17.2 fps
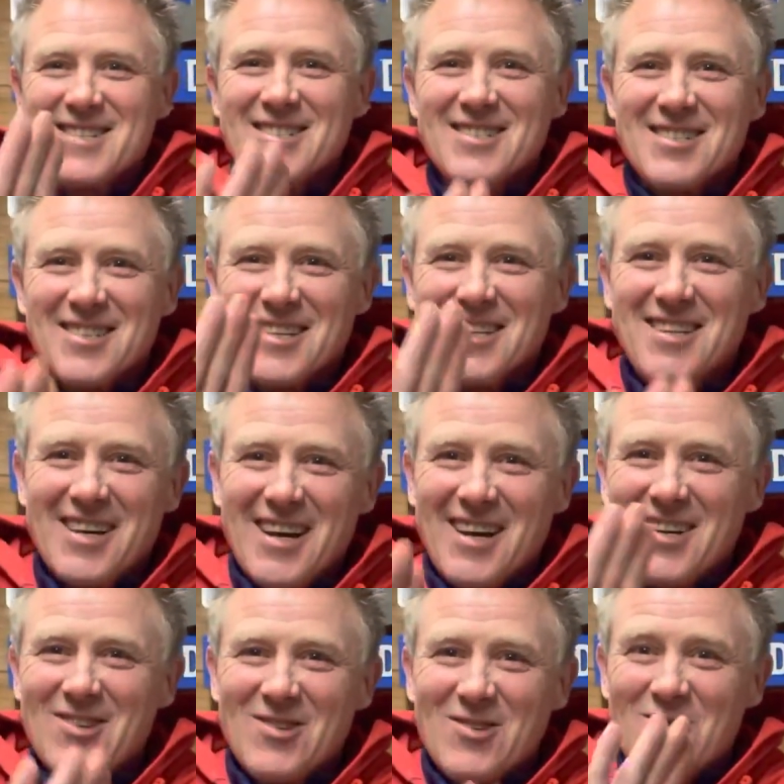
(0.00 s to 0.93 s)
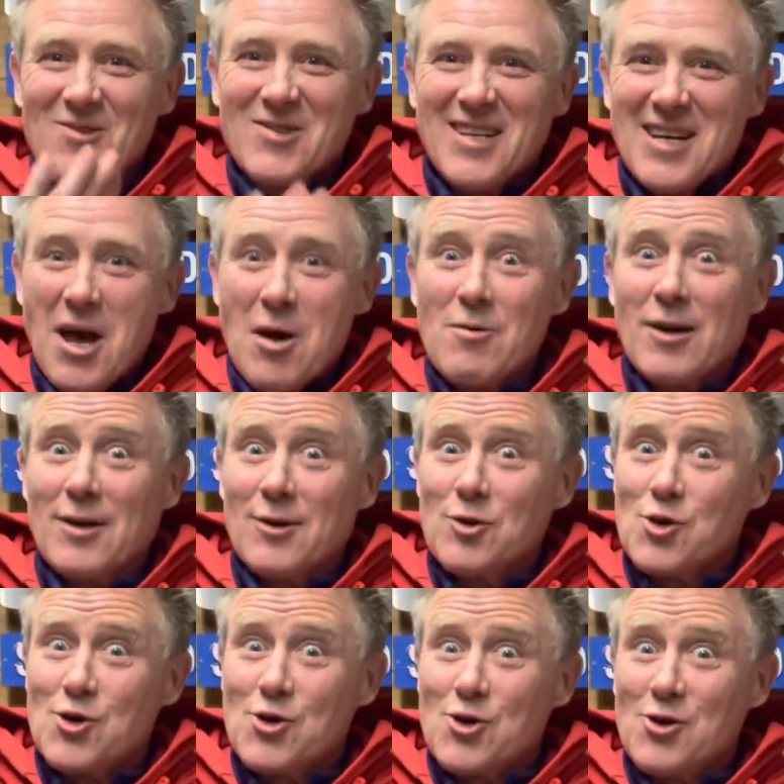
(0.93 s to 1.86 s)
to get it all,
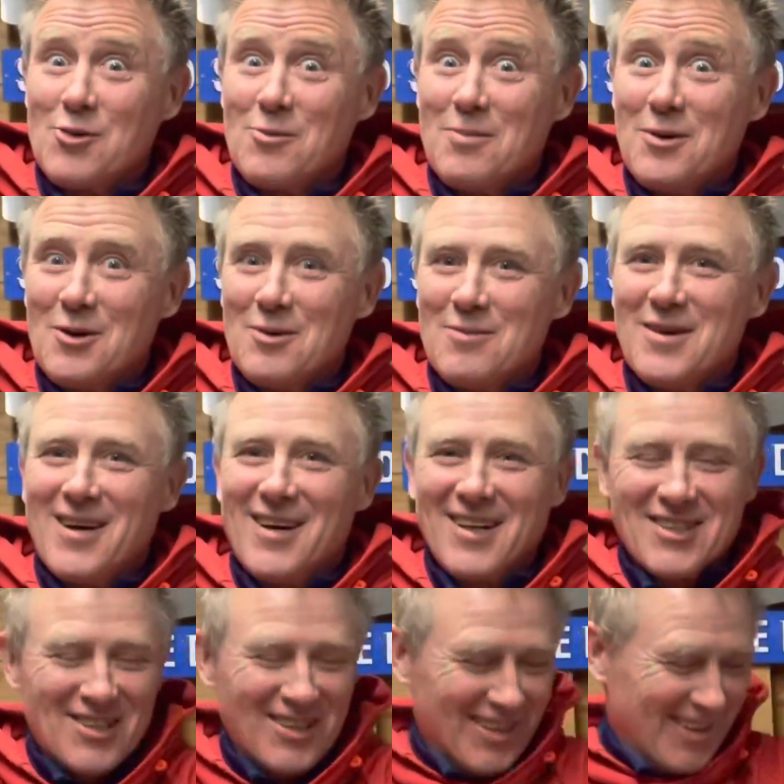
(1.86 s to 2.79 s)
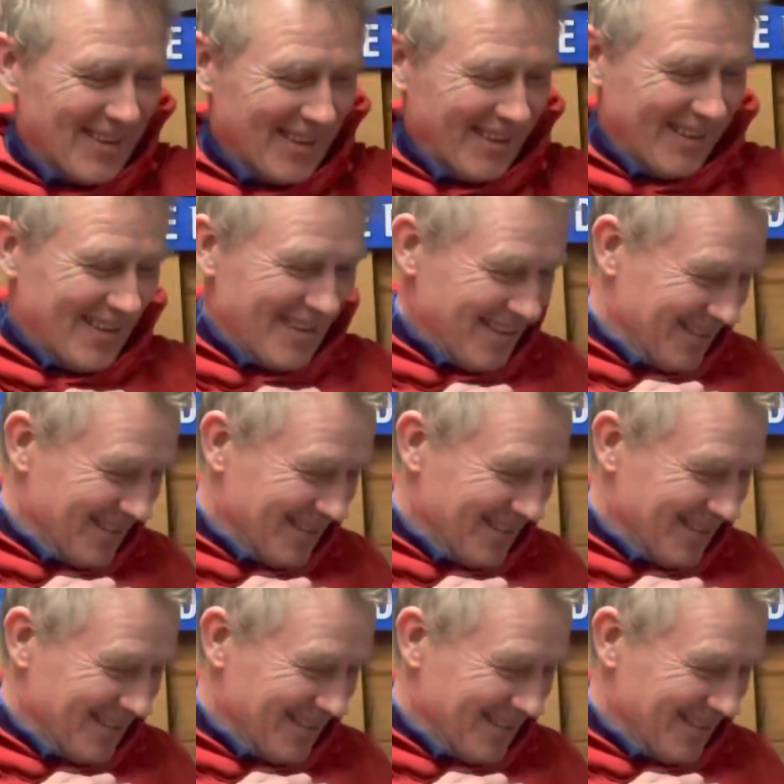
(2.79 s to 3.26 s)
scrubbed up nice and clean.